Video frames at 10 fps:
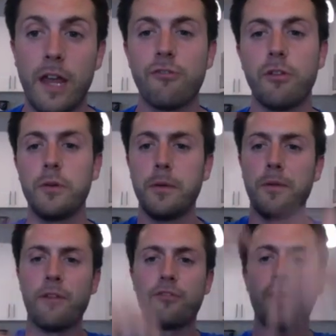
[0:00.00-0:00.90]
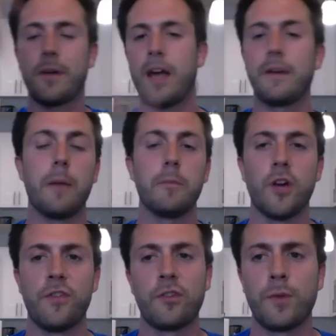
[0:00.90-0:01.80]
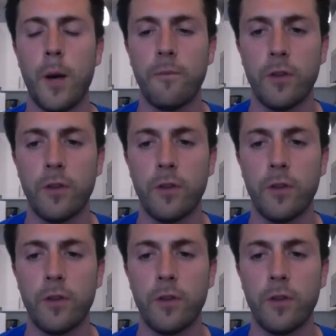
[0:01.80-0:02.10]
Do me a favor, drop a comment down below if this was helpful